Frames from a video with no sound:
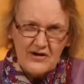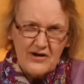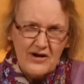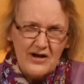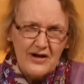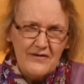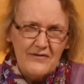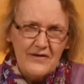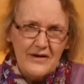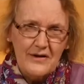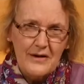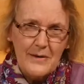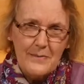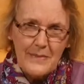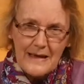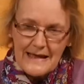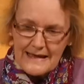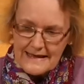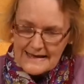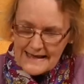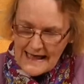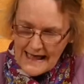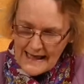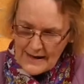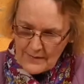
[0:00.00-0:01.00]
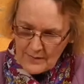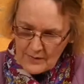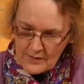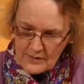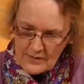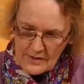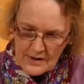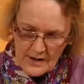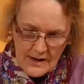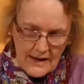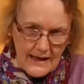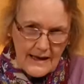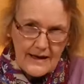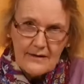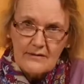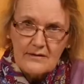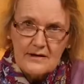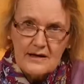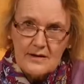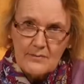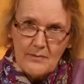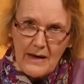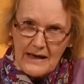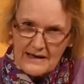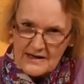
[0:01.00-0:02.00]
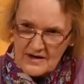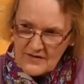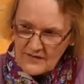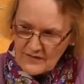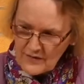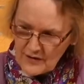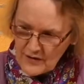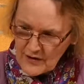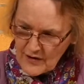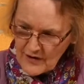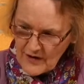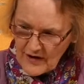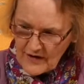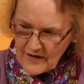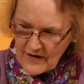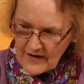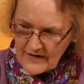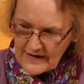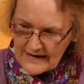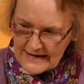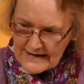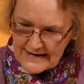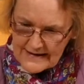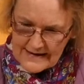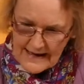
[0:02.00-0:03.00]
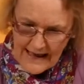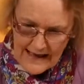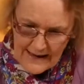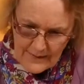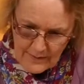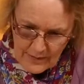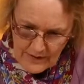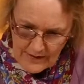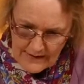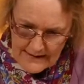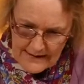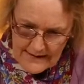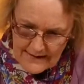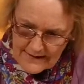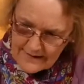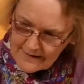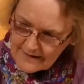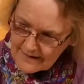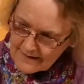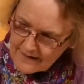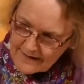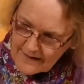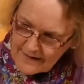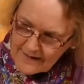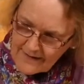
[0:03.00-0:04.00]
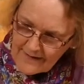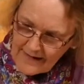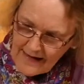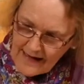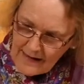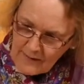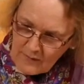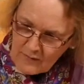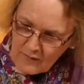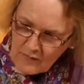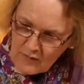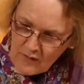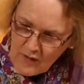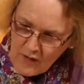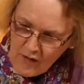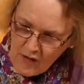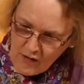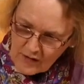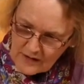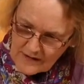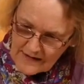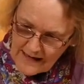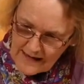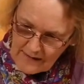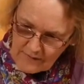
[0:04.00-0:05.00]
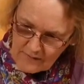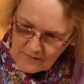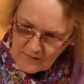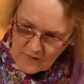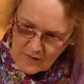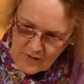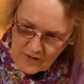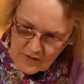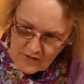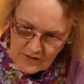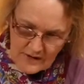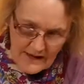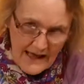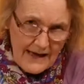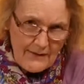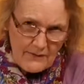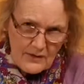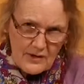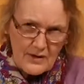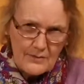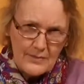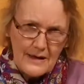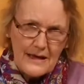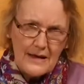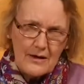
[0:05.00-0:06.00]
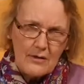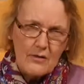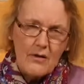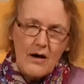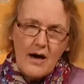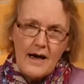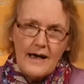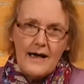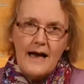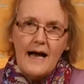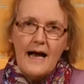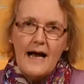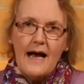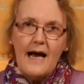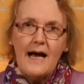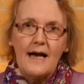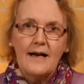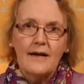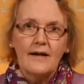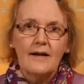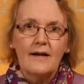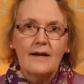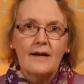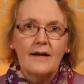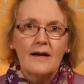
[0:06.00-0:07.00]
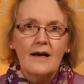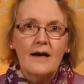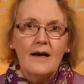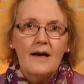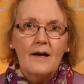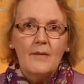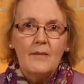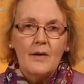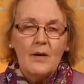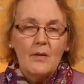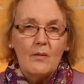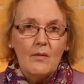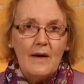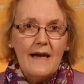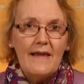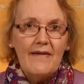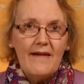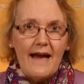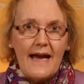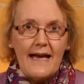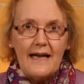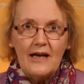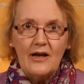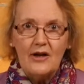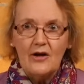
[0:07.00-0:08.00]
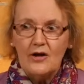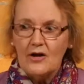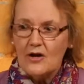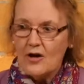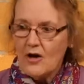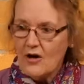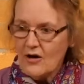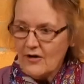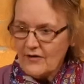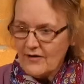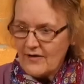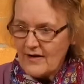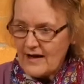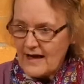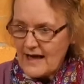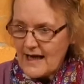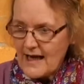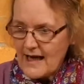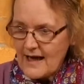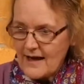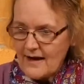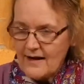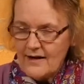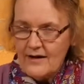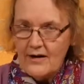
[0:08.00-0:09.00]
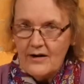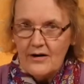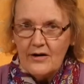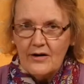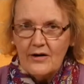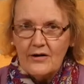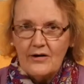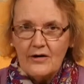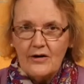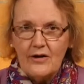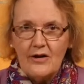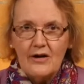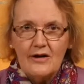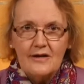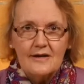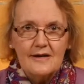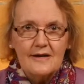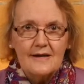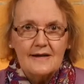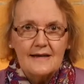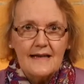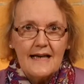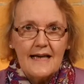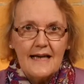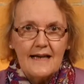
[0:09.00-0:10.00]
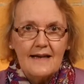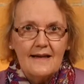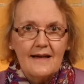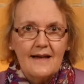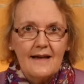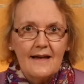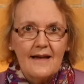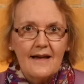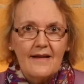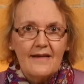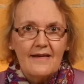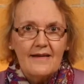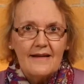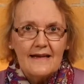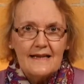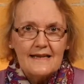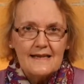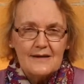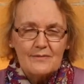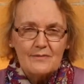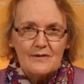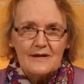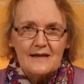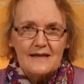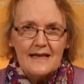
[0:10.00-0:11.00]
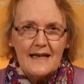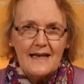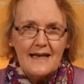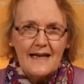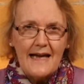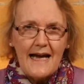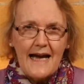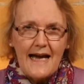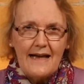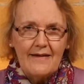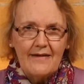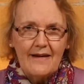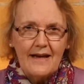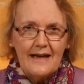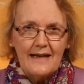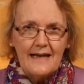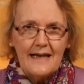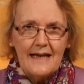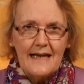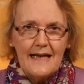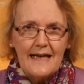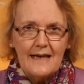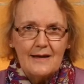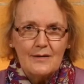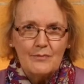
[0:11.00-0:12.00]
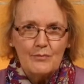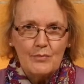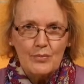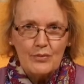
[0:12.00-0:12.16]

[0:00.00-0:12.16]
got a very big table. It was much further than this table is. They walked and walked. That would have been quite hard. But when they got there, God said this was the land that he had